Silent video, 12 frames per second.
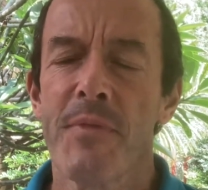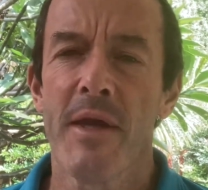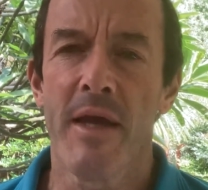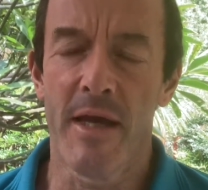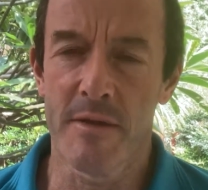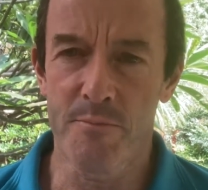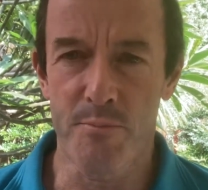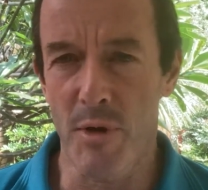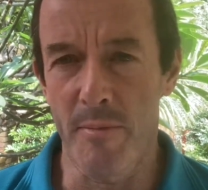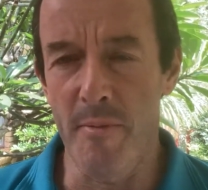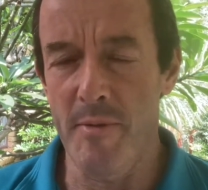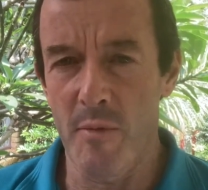and
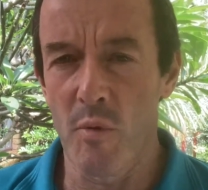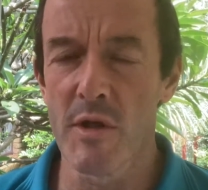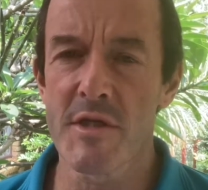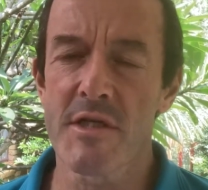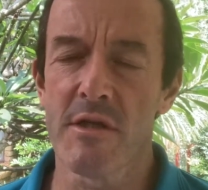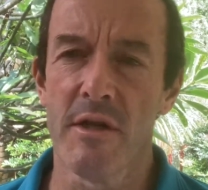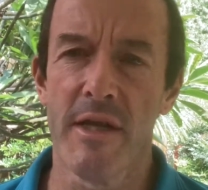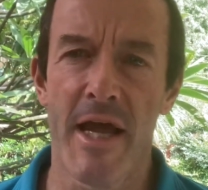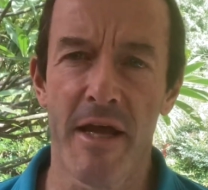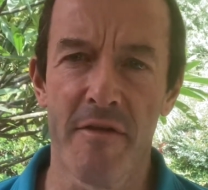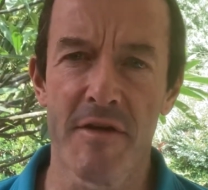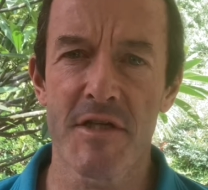probably will still
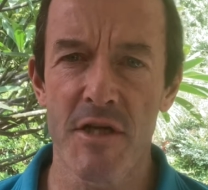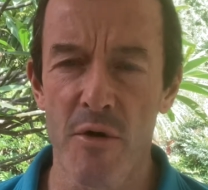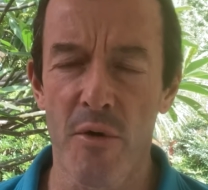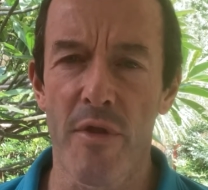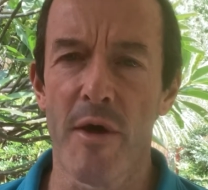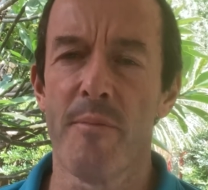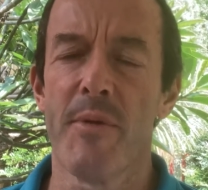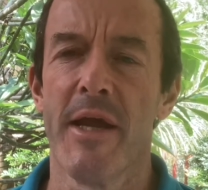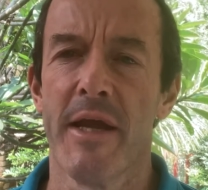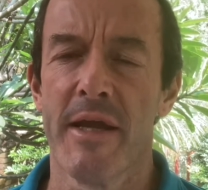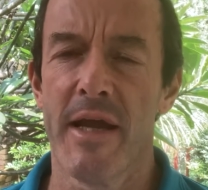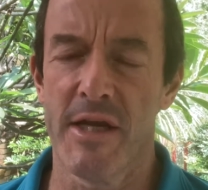lag this year, although
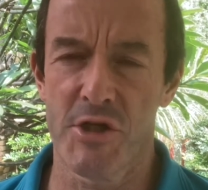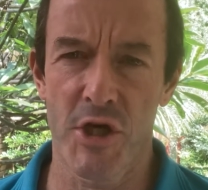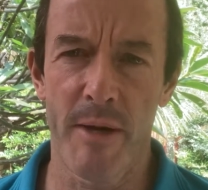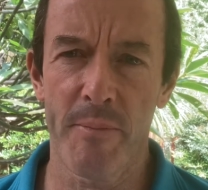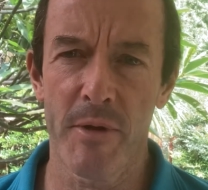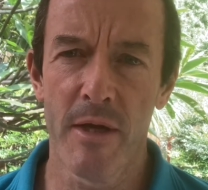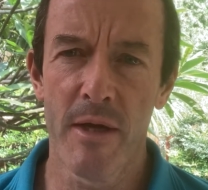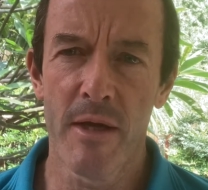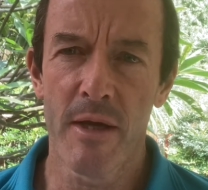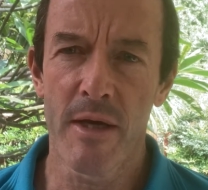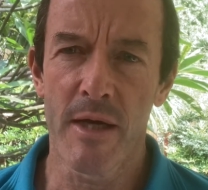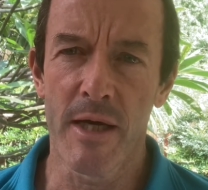playing catch up.
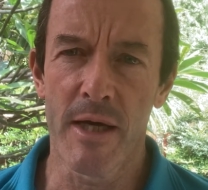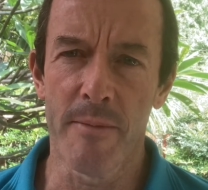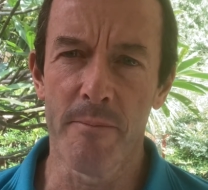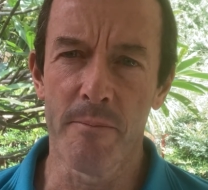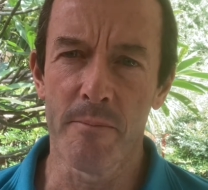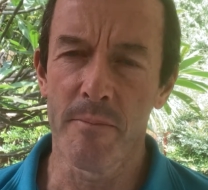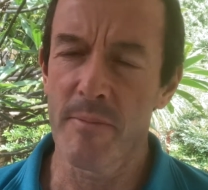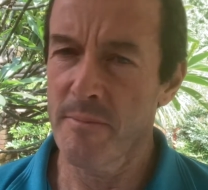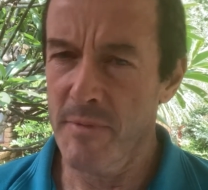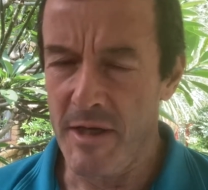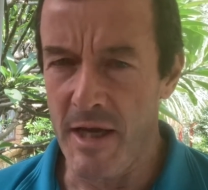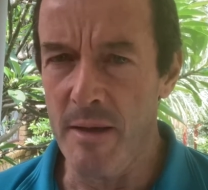
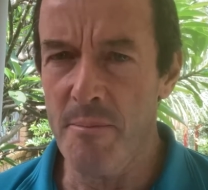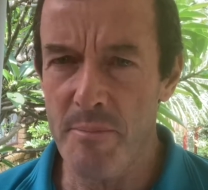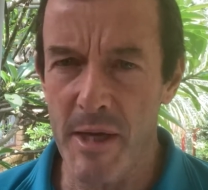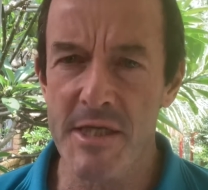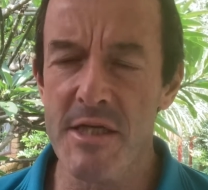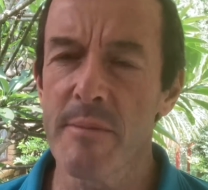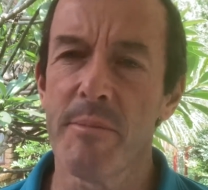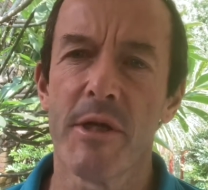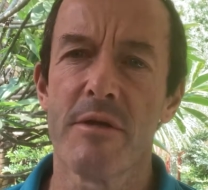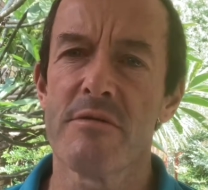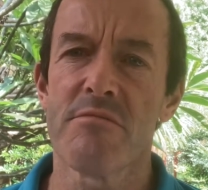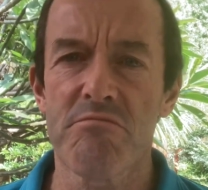Again, better
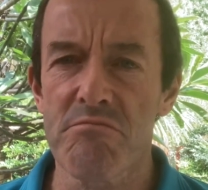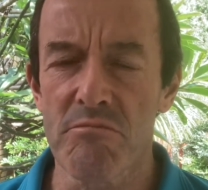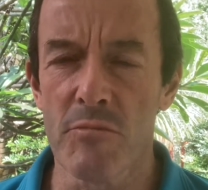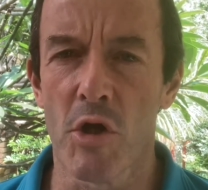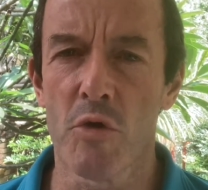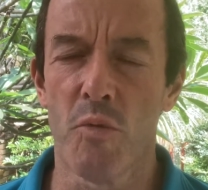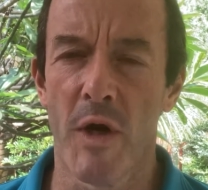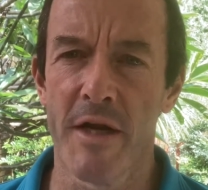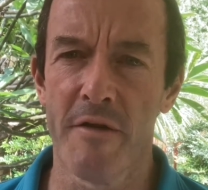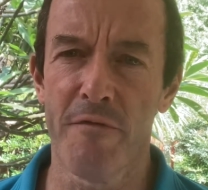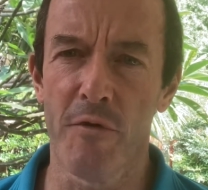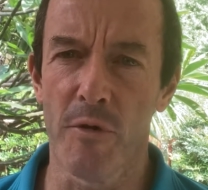but not
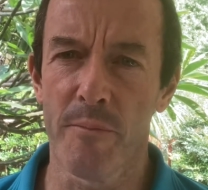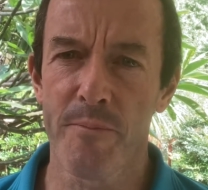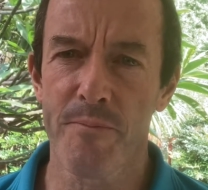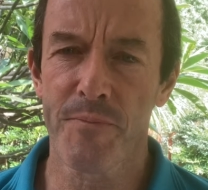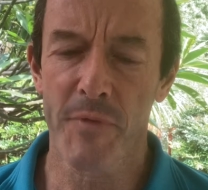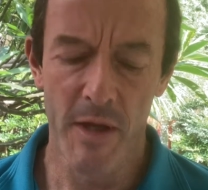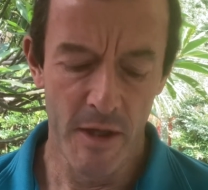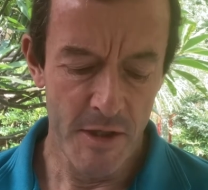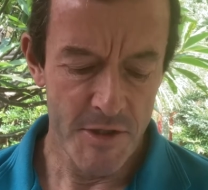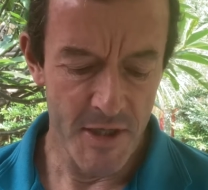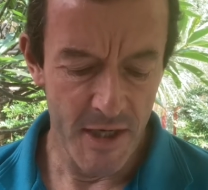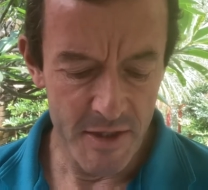wonderful.
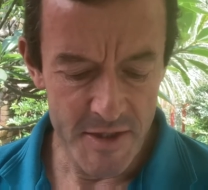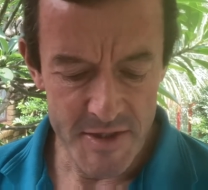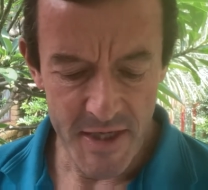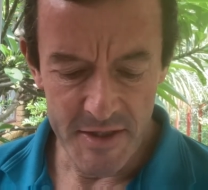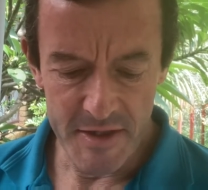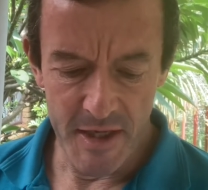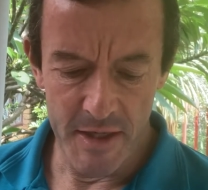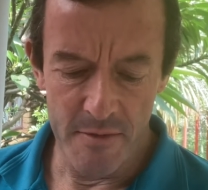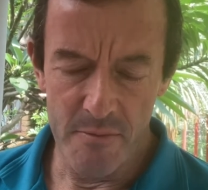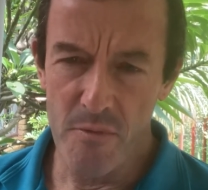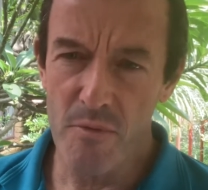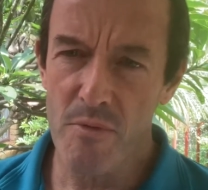So how does that then,